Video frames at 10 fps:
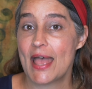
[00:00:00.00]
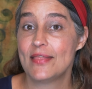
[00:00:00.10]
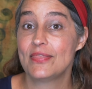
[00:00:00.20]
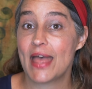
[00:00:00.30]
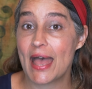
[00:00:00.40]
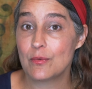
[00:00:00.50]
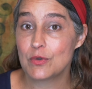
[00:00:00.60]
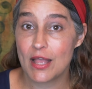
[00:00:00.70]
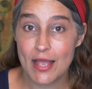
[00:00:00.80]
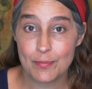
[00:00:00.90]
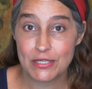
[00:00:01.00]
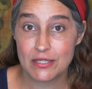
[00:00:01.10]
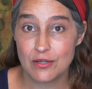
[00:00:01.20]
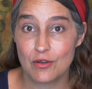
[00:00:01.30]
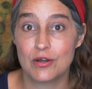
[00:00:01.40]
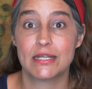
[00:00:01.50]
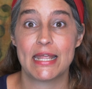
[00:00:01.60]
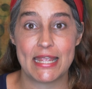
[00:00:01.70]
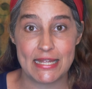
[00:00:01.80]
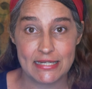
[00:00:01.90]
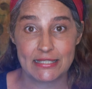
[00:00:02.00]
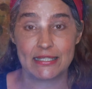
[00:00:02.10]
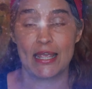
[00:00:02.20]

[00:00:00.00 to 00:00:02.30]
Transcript: And that will happen on 8